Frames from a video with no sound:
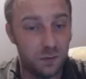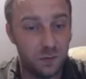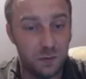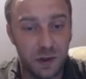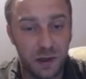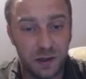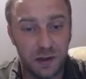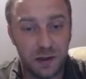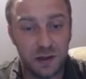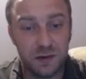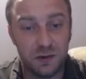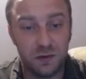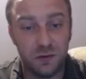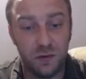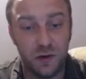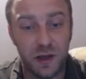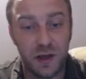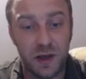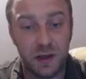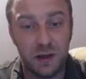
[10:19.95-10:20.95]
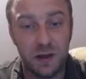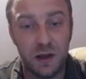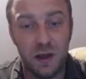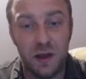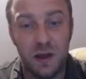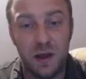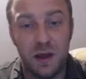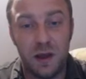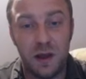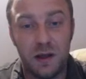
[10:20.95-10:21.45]
black has to react,
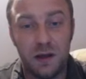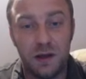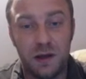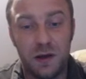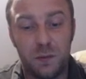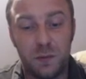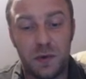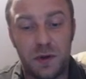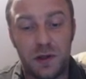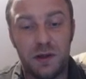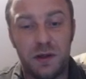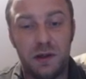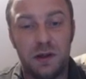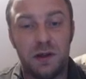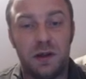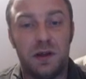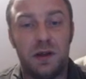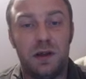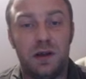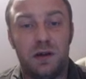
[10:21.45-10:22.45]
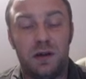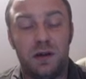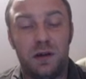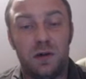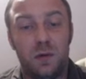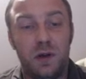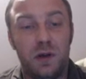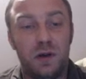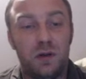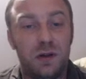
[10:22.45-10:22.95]
and he played uh,
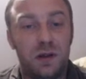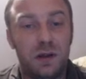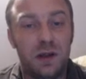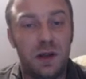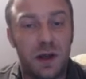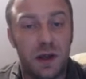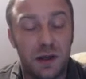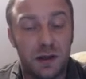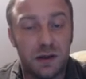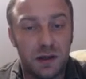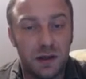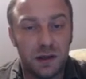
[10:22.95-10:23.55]
queen on d8.